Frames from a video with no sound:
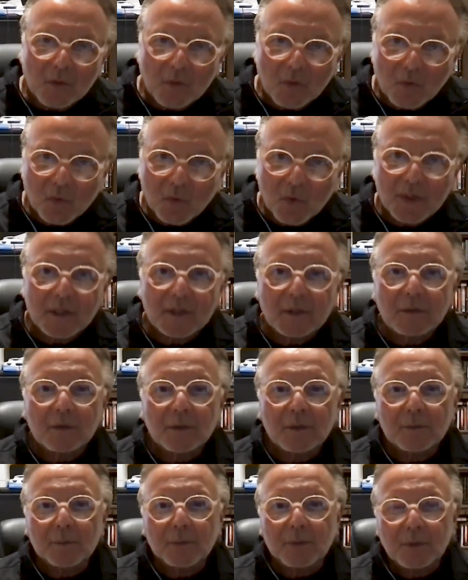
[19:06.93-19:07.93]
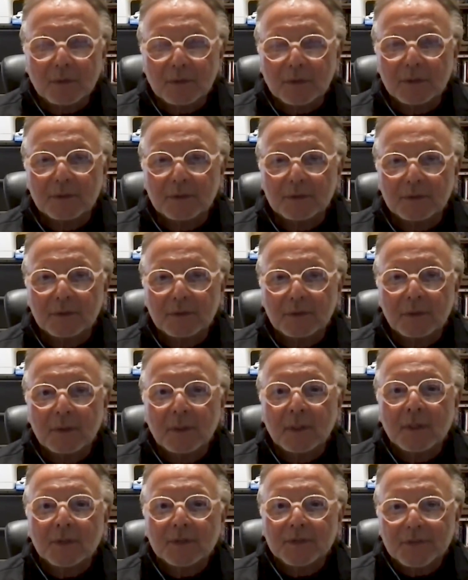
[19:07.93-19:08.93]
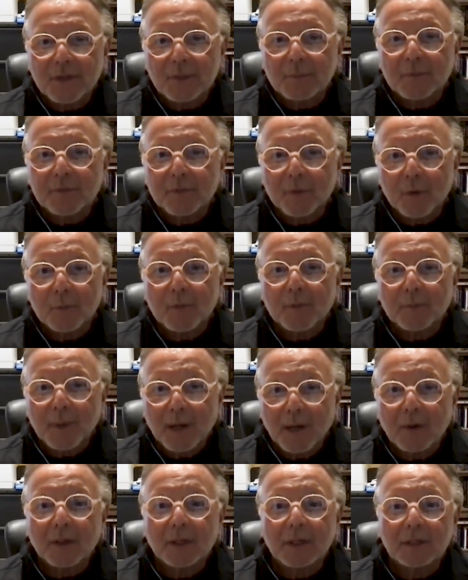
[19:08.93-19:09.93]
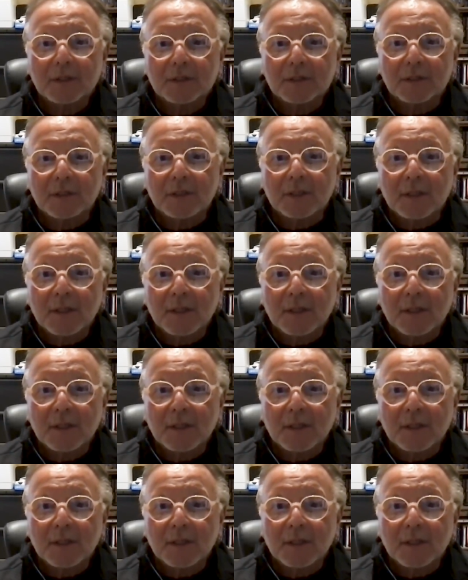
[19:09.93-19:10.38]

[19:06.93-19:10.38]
critical components some form of power conditioning.